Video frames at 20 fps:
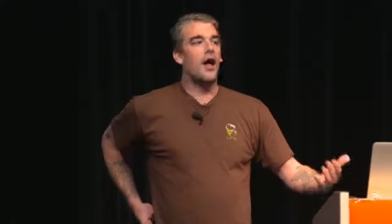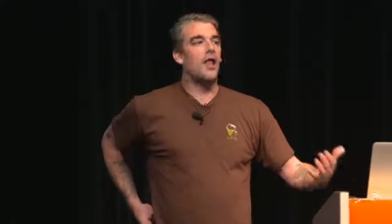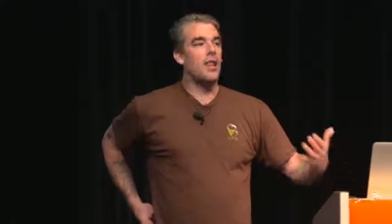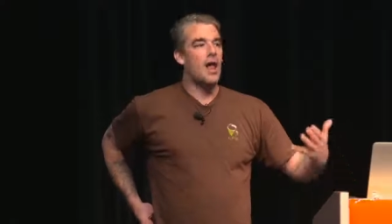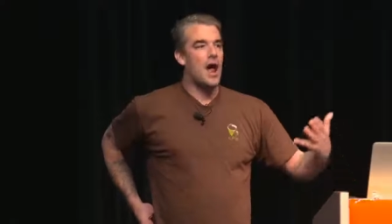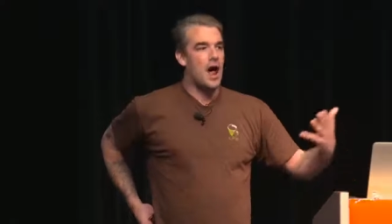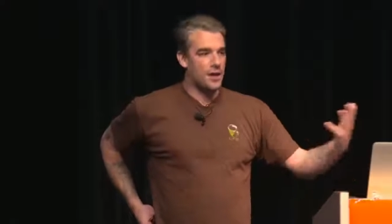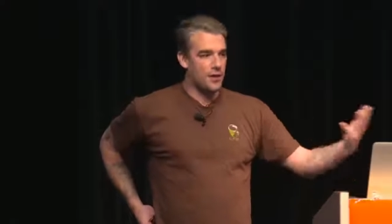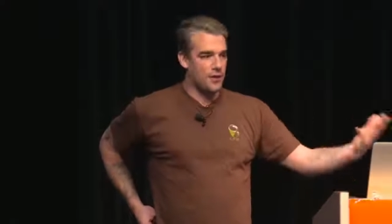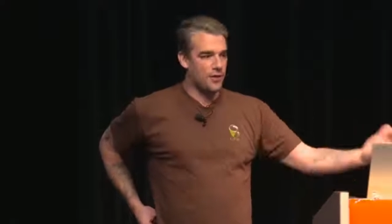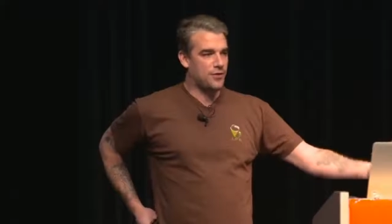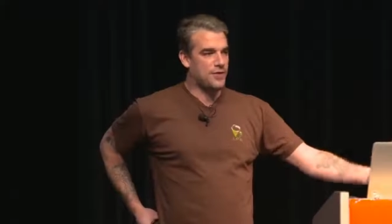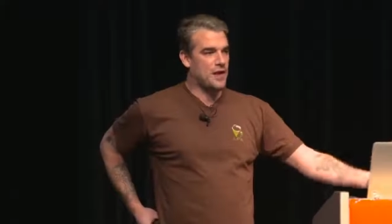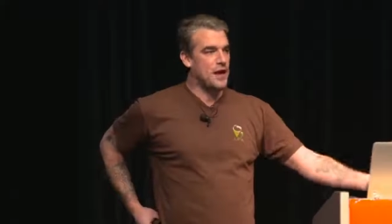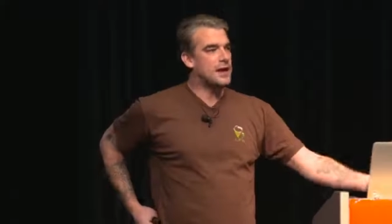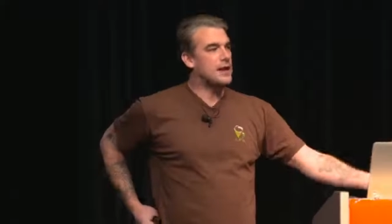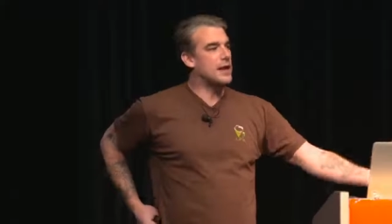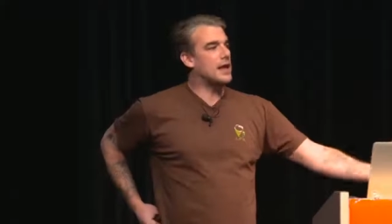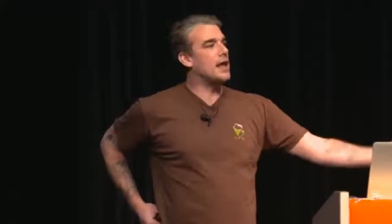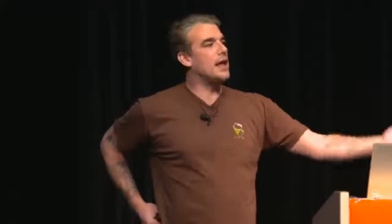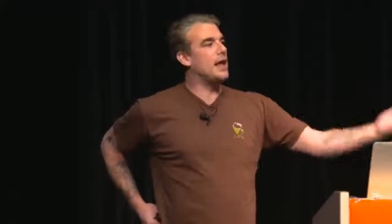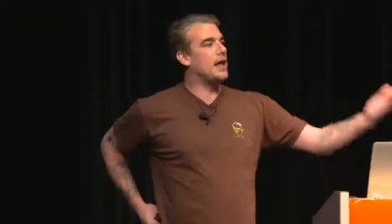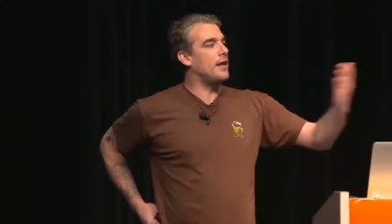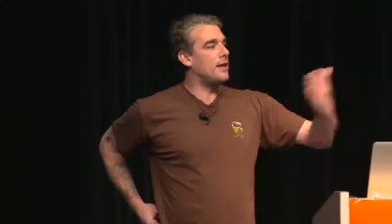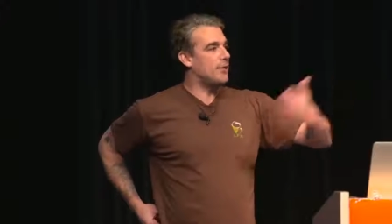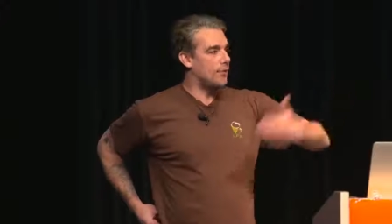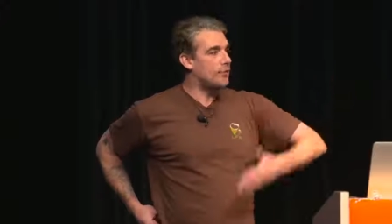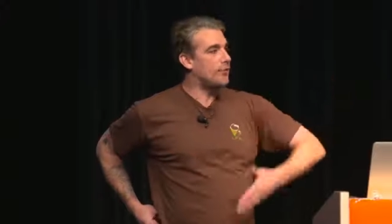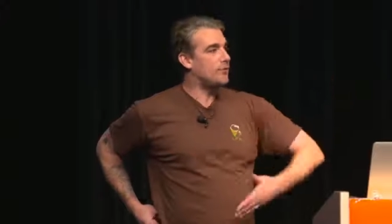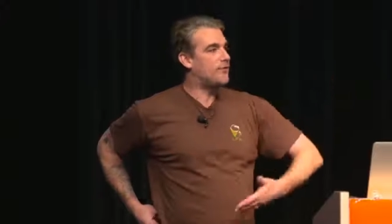A lot of the thinking
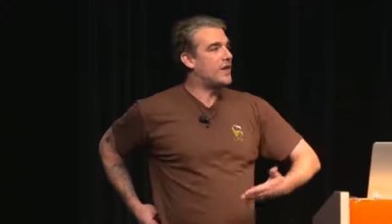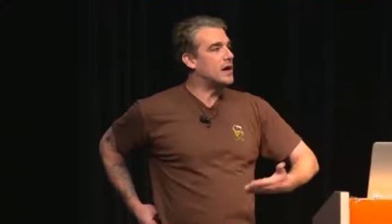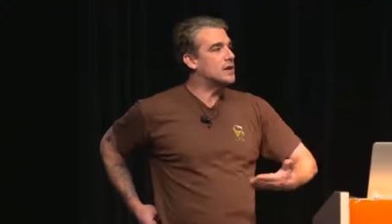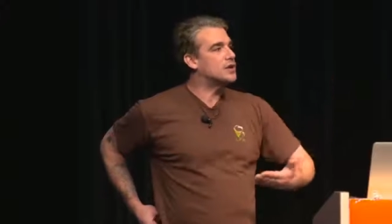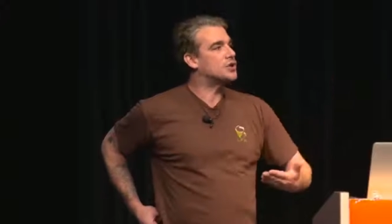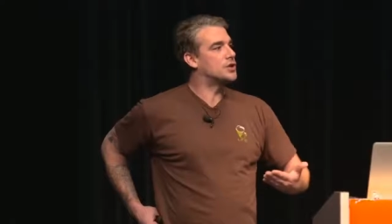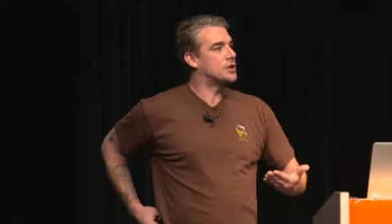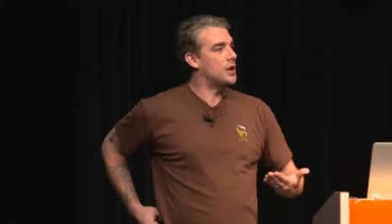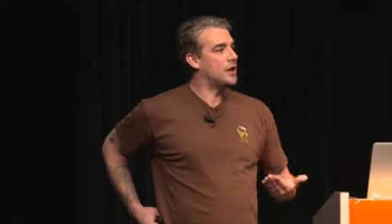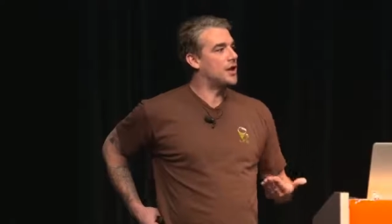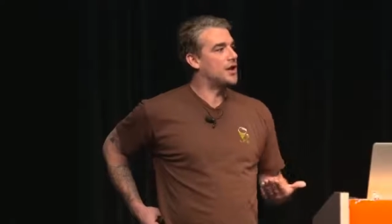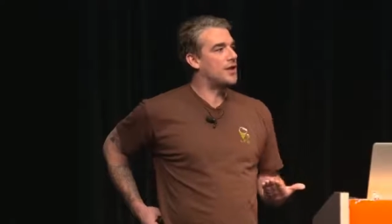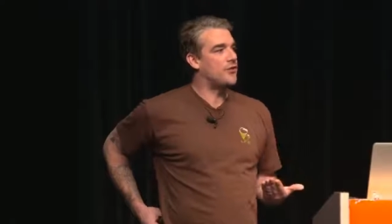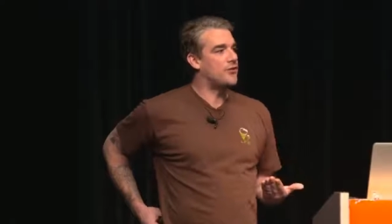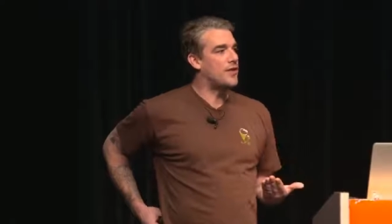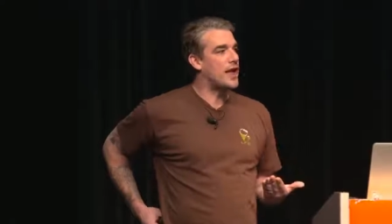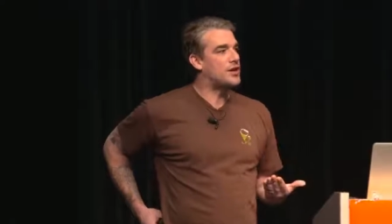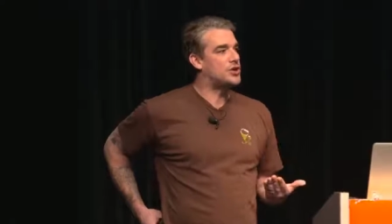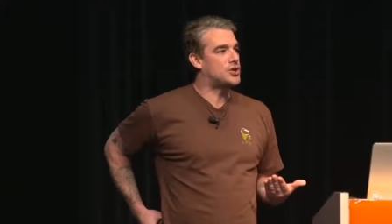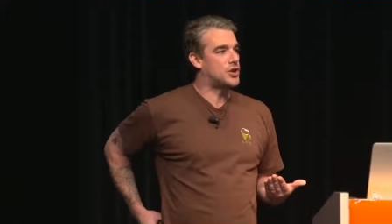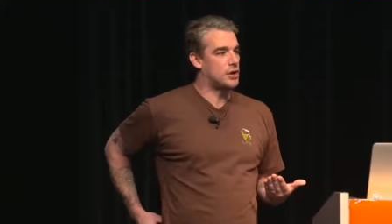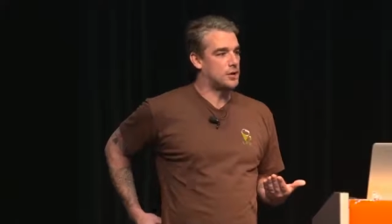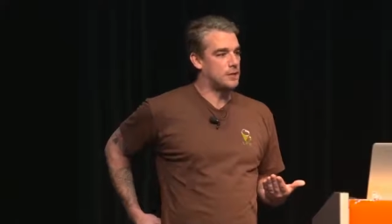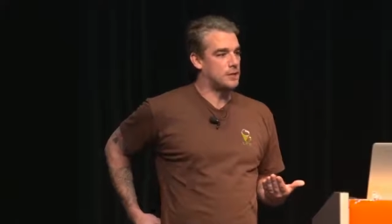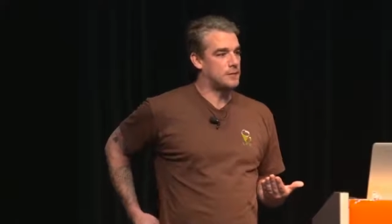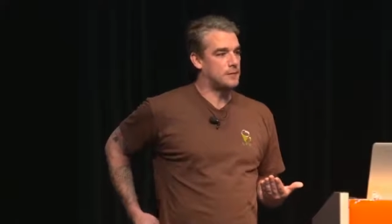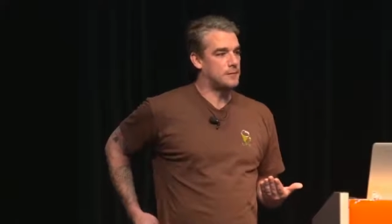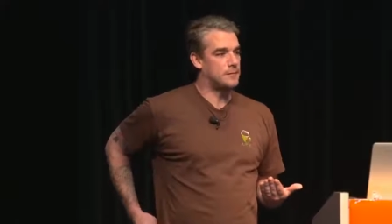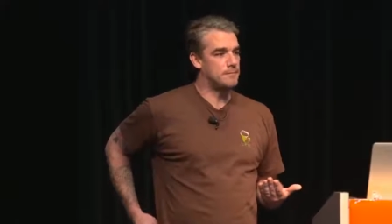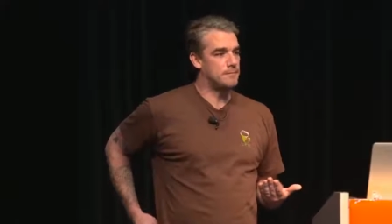is functional in its nature.